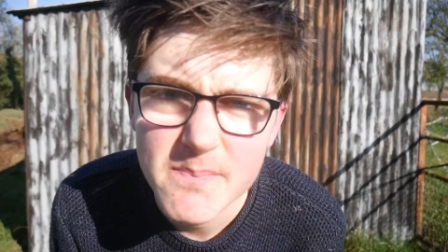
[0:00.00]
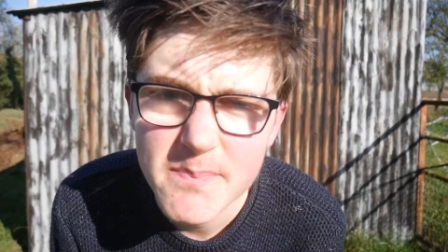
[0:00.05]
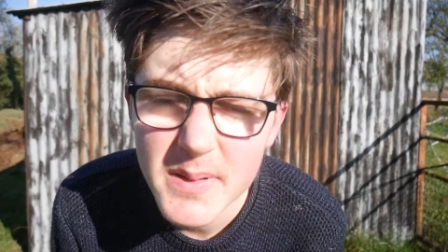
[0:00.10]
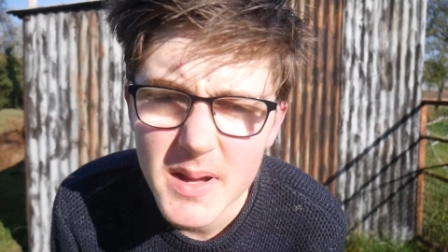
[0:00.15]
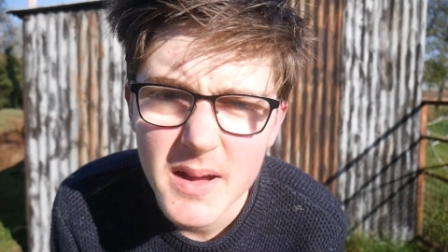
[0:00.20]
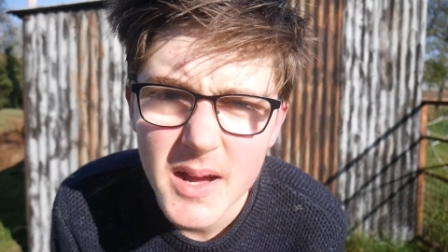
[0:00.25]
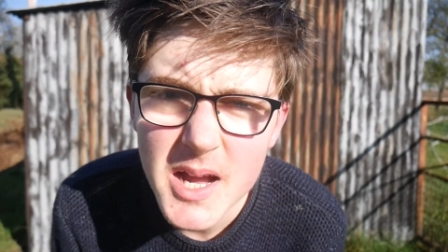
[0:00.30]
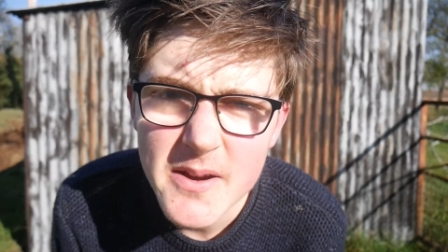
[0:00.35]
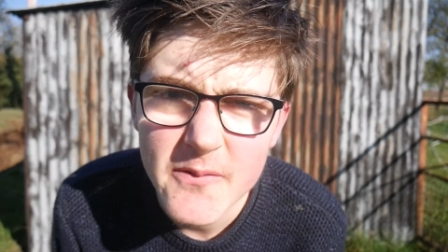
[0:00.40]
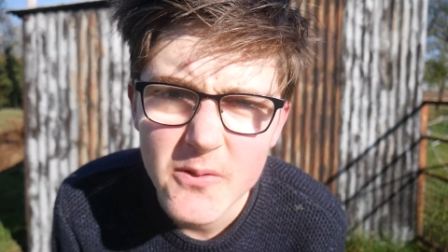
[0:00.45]

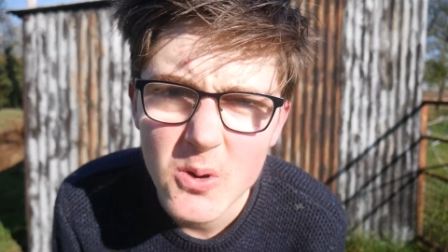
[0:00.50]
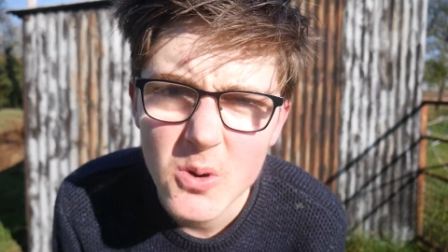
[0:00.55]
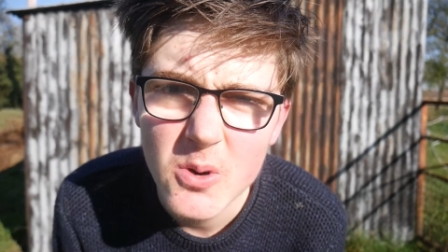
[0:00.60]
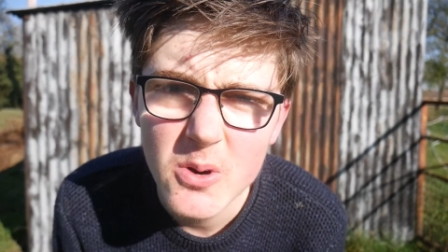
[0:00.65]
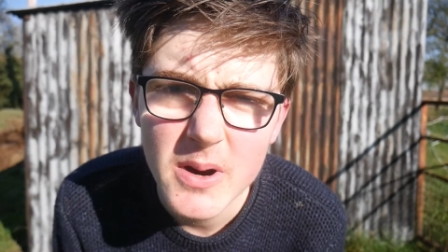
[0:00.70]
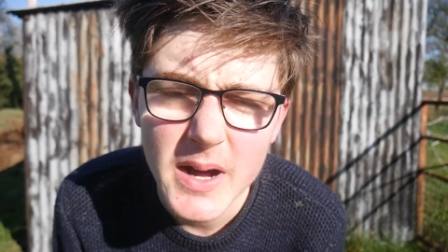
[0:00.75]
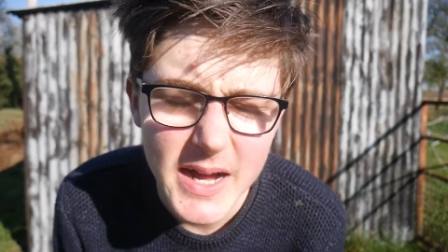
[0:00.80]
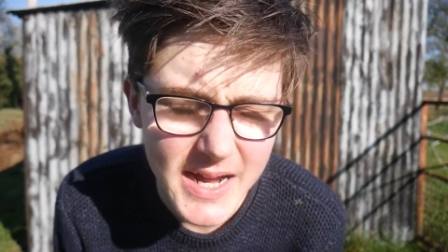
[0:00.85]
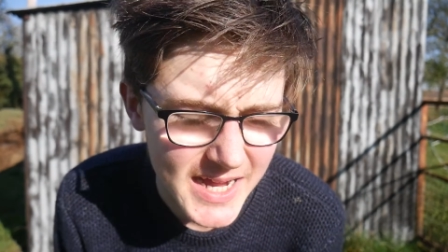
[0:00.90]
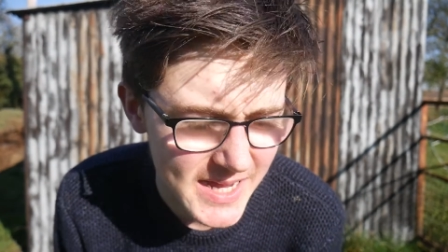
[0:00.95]
But
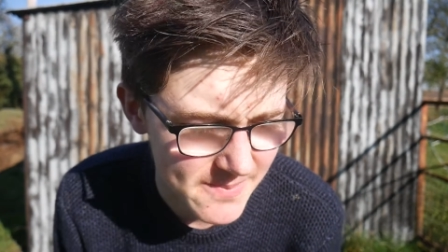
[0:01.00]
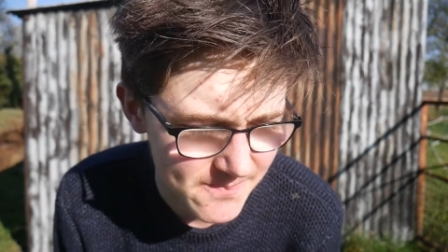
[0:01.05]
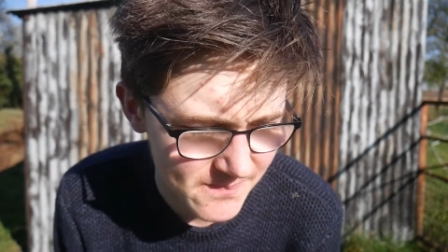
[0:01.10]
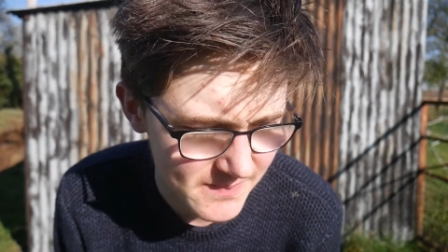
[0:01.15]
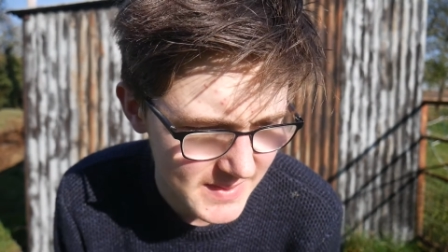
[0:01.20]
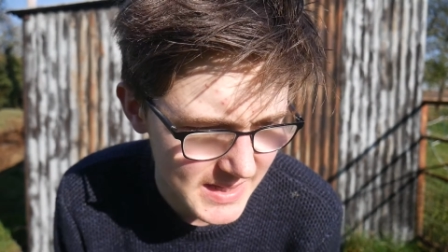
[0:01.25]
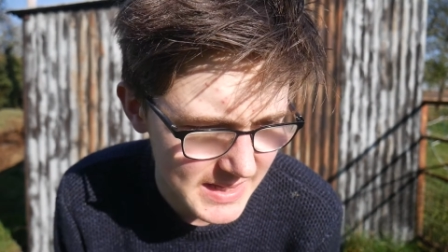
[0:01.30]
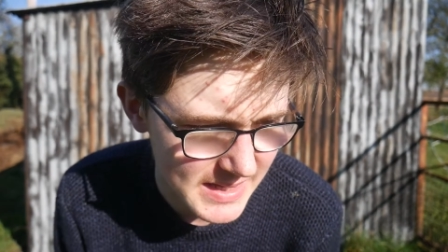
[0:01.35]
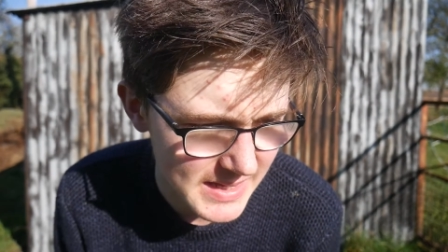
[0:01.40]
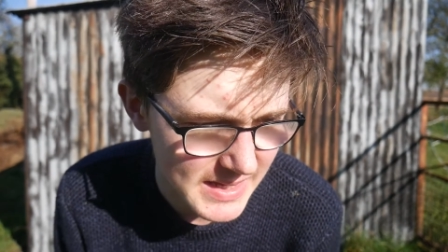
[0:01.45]
overall,
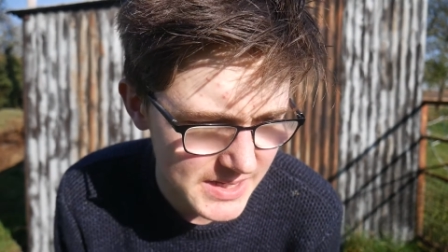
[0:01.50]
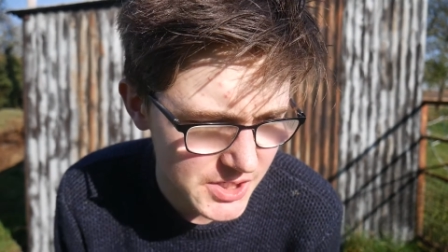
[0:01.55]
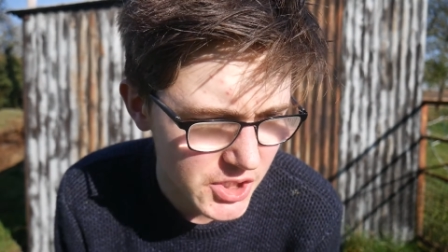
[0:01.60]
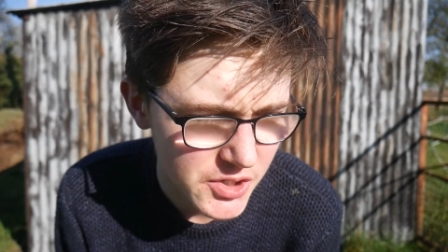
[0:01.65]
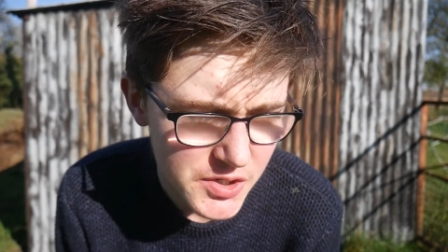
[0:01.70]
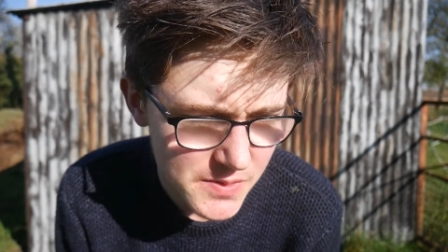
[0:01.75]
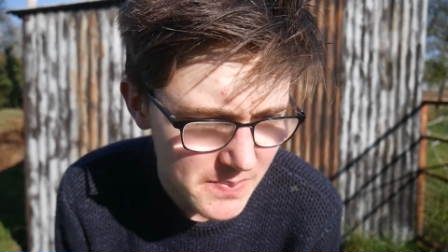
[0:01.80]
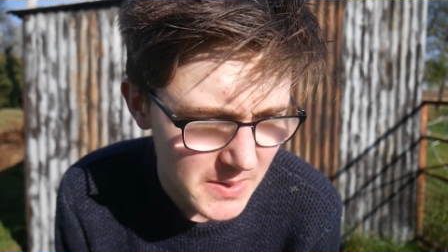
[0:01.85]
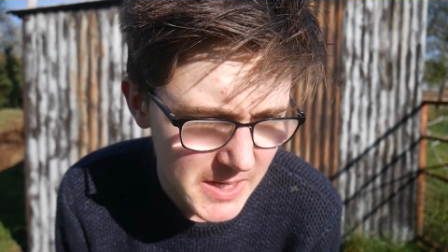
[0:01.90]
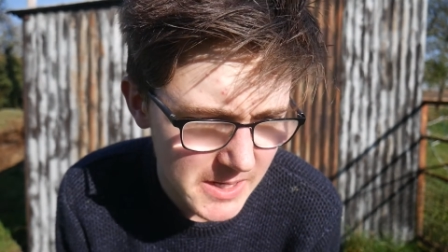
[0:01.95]

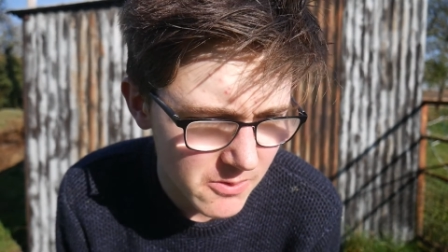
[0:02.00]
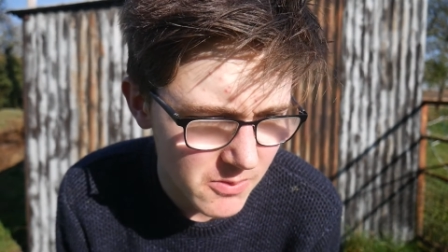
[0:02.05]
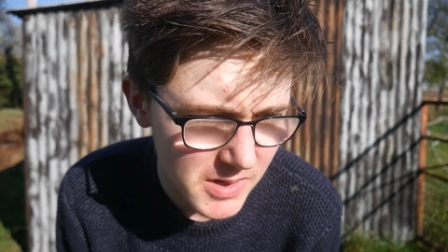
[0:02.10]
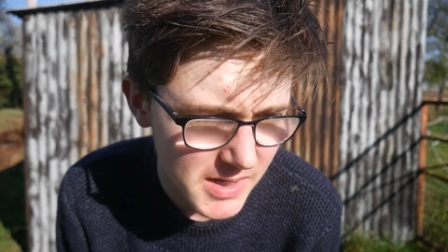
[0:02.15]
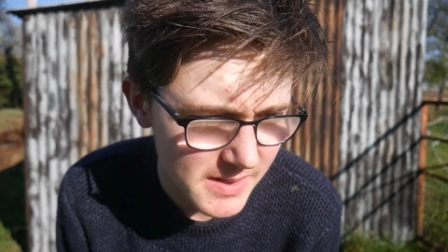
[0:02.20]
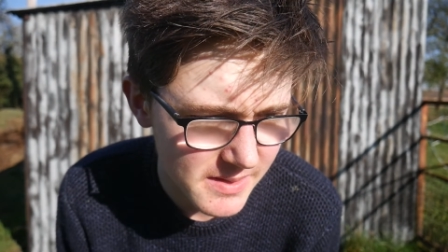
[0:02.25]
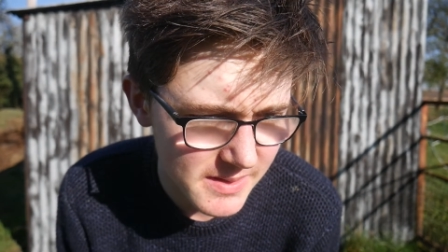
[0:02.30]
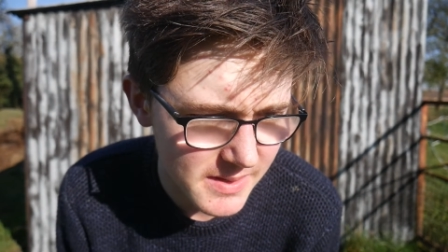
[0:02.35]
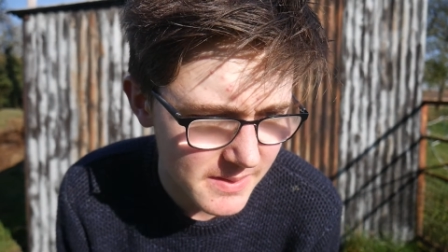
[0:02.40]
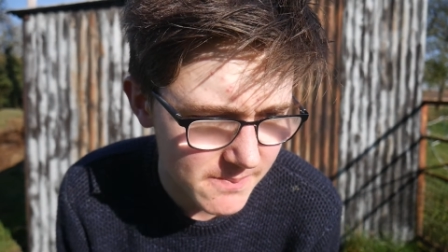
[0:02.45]
should you buy
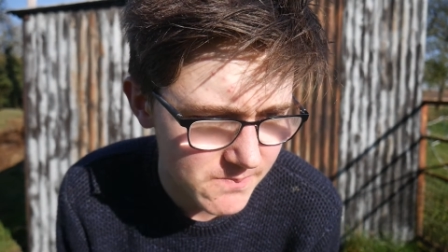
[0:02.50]
one?